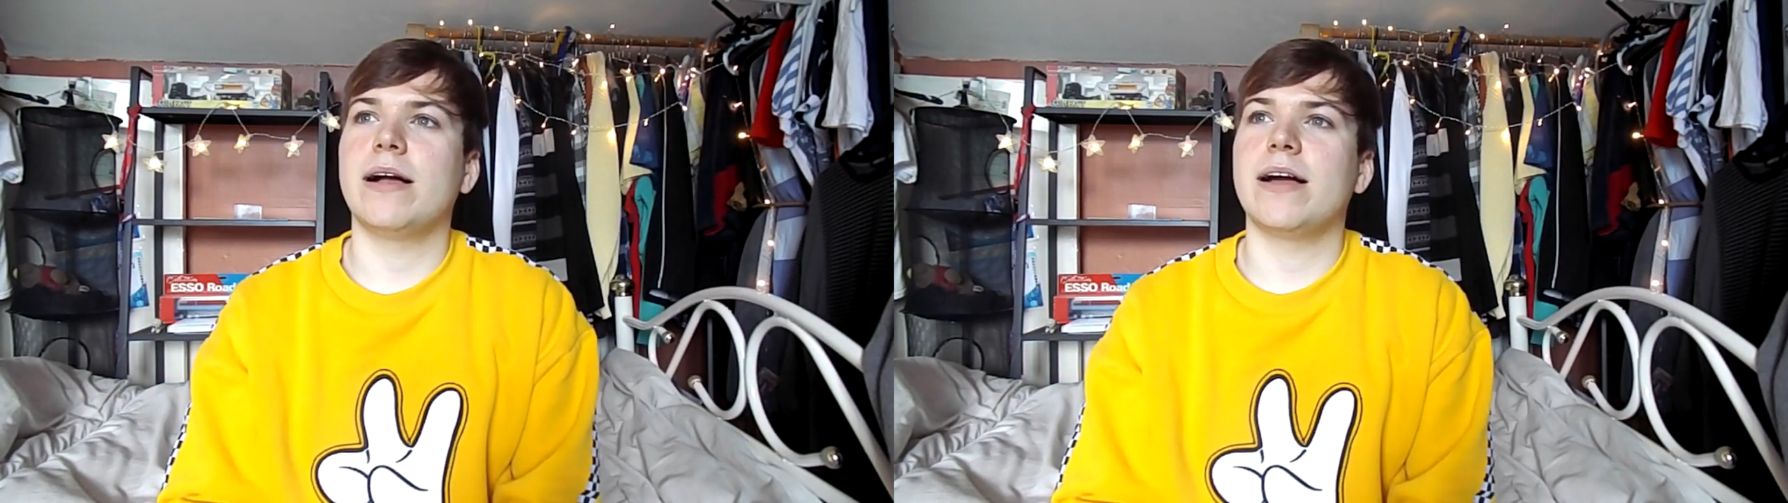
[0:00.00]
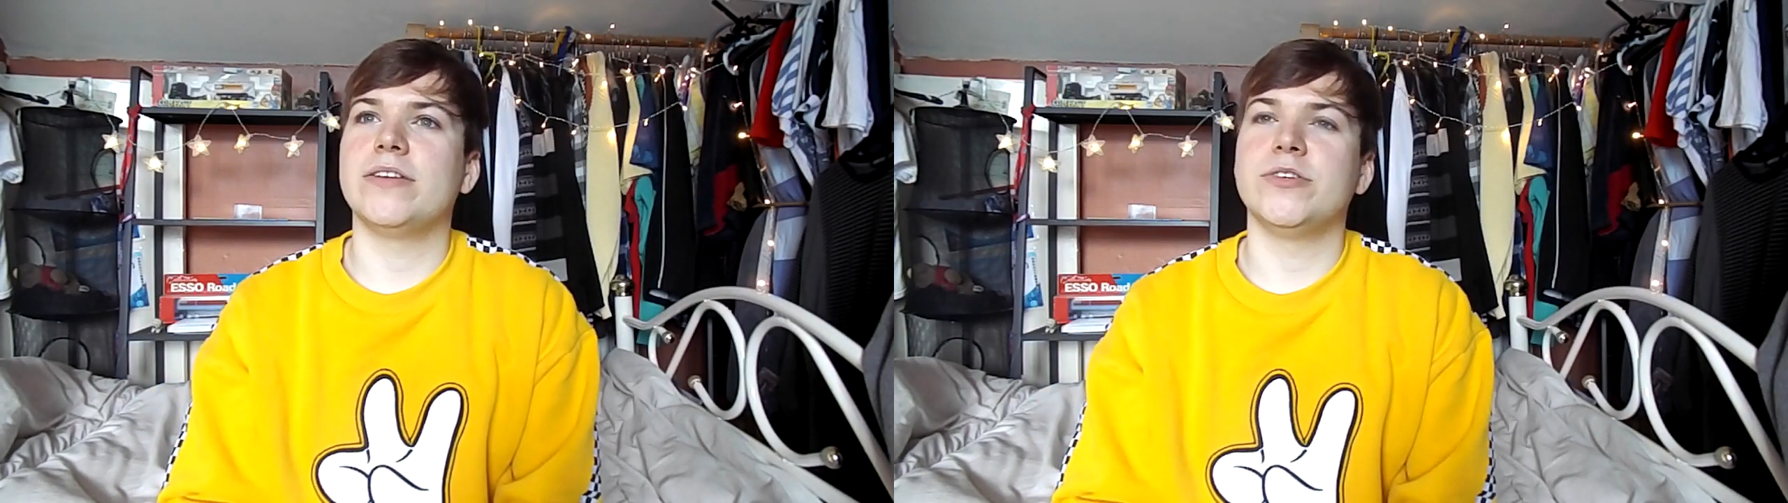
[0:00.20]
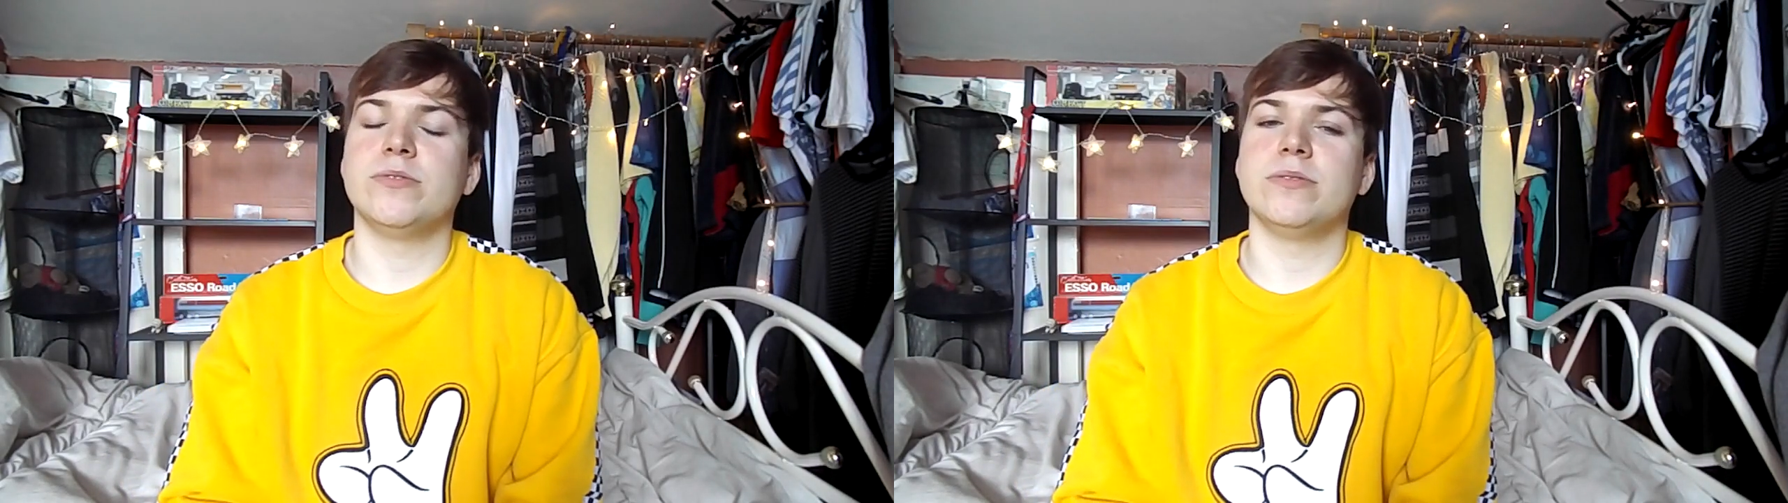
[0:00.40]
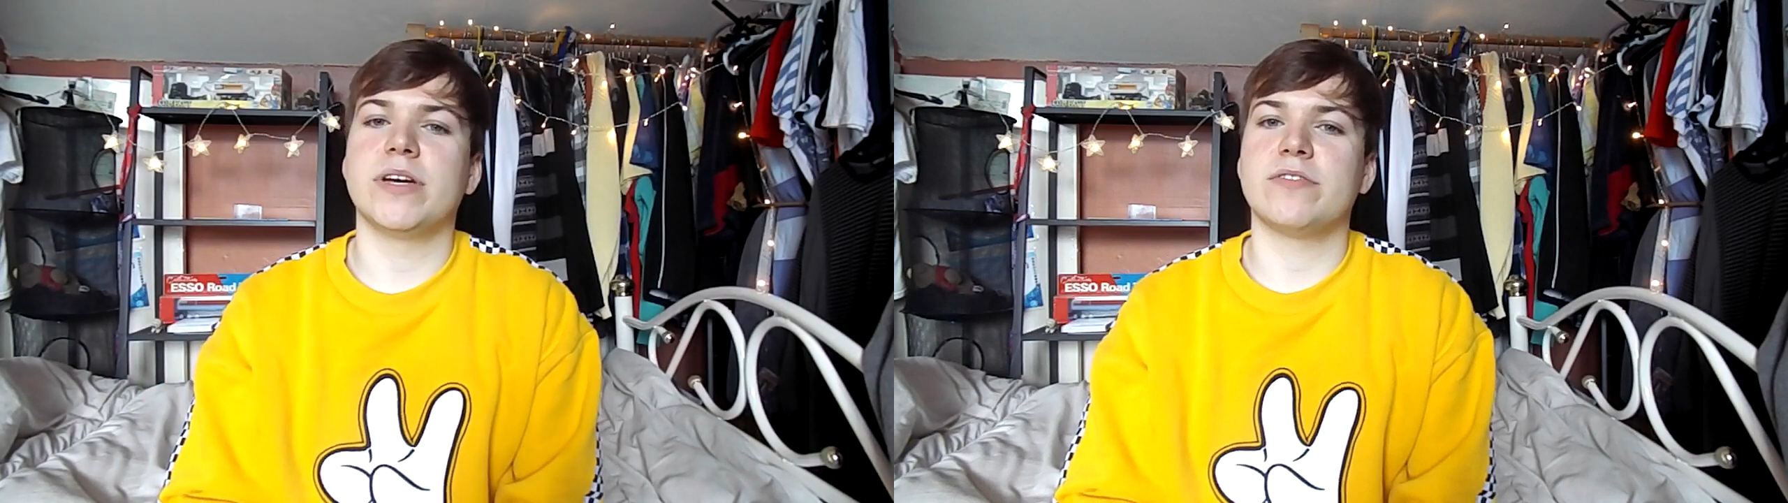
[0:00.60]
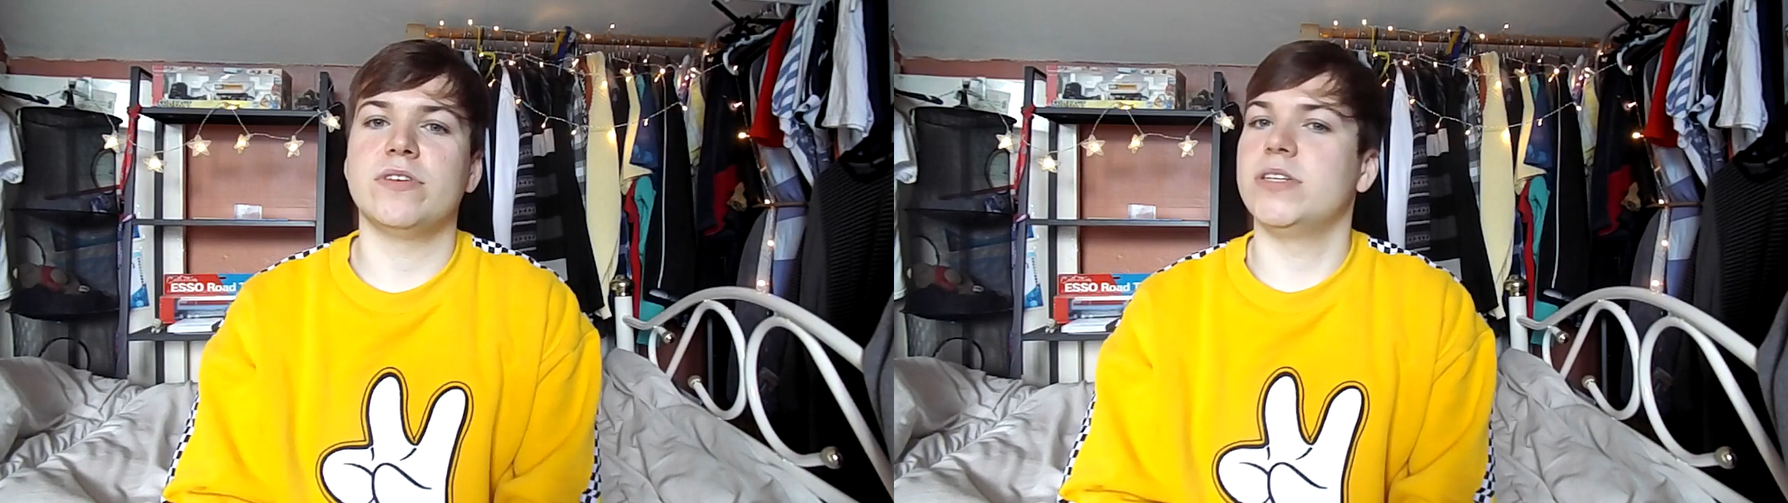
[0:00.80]
I do
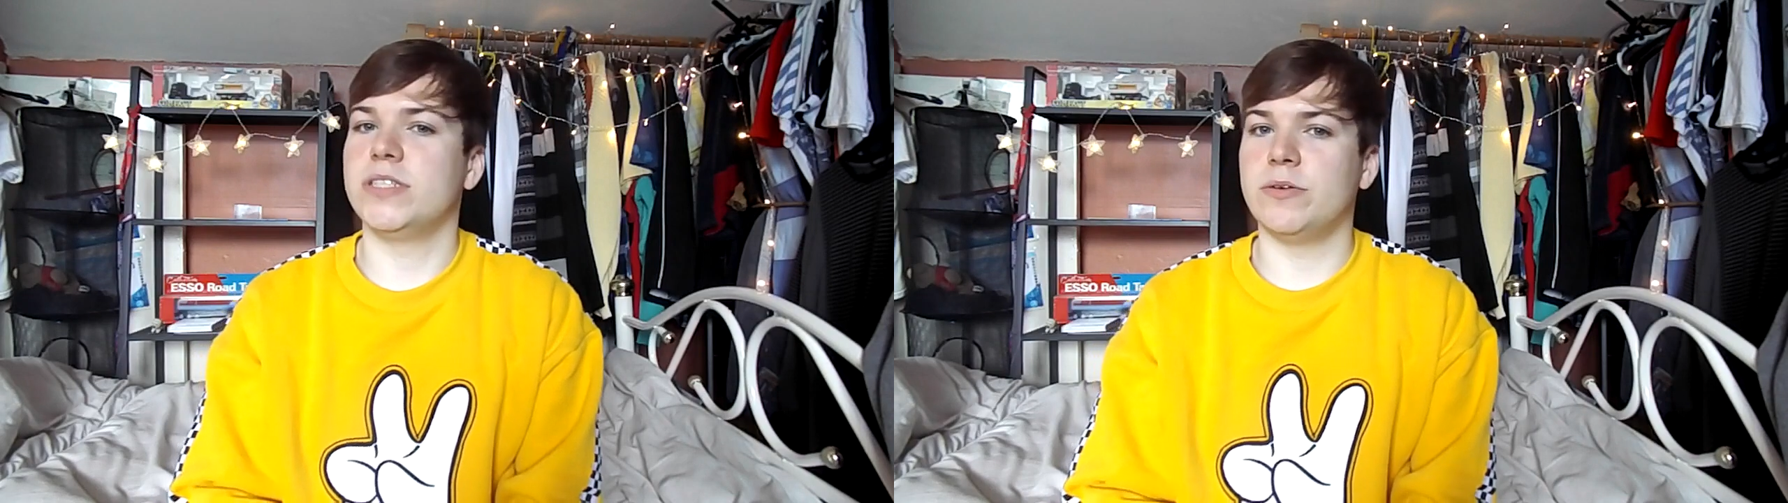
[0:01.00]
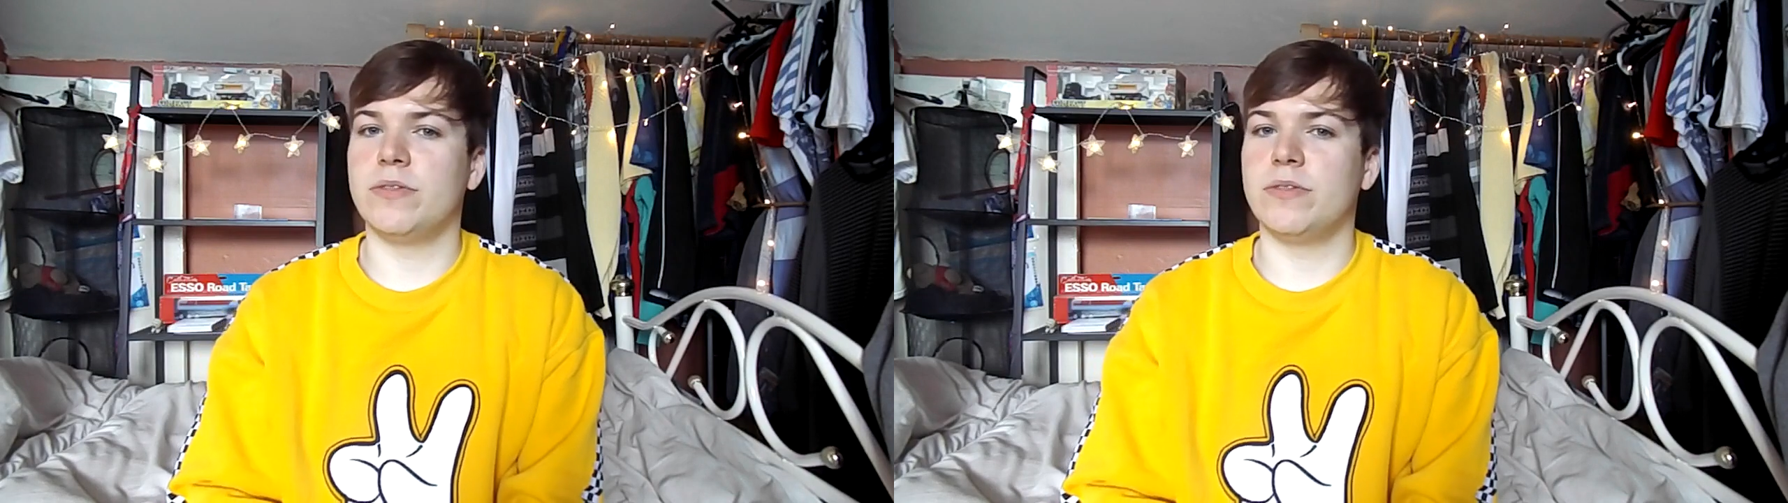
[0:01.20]
definitely deal